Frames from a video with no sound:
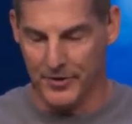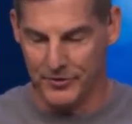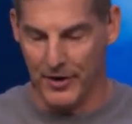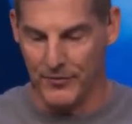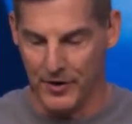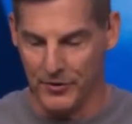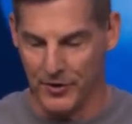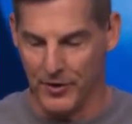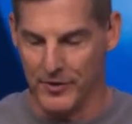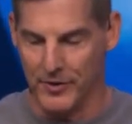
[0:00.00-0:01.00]
the suffering
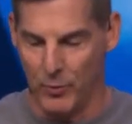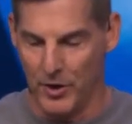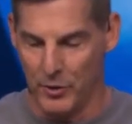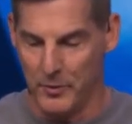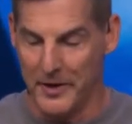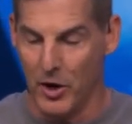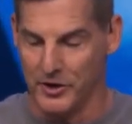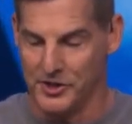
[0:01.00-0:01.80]
servant, the one who would be called